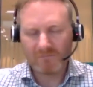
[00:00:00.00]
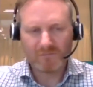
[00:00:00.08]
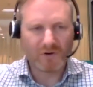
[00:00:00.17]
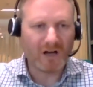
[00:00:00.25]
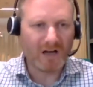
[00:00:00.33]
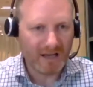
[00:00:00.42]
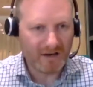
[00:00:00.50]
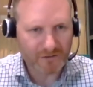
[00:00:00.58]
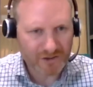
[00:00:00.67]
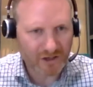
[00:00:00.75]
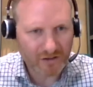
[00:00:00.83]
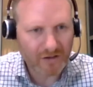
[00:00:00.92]
Brian or
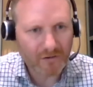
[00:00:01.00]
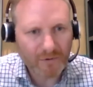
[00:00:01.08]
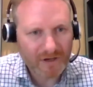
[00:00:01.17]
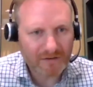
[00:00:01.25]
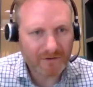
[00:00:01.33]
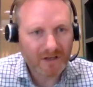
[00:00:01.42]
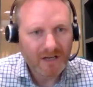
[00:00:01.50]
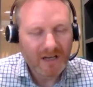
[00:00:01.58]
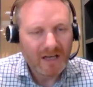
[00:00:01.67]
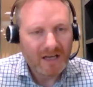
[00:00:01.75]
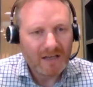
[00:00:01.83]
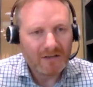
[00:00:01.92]
John or whatever,
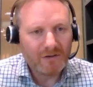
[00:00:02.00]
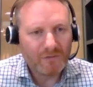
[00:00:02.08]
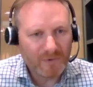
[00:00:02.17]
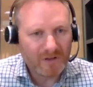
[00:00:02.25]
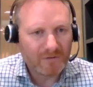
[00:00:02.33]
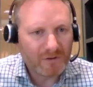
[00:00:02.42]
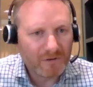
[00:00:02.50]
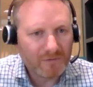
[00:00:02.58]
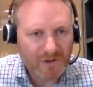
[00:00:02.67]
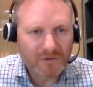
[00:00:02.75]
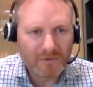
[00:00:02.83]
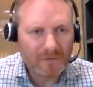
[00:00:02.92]
you've
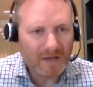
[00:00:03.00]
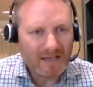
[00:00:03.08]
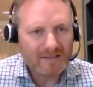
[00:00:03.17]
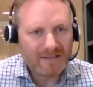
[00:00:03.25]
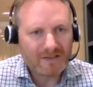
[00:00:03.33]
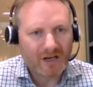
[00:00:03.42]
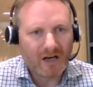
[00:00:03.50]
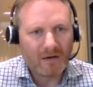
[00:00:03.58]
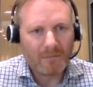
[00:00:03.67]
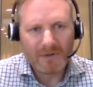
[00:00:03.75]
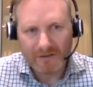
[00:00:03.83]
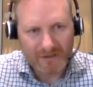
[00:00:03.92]
done an amazing
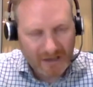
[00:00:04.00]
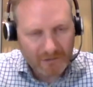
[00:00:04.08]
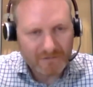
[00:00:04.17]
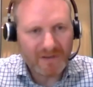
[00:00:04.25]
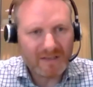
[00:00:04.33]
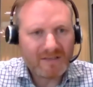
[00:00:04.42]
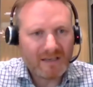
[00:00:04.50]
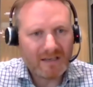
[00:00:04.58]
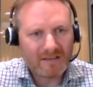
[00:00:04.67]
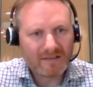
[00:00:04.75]
job and you're now a VC.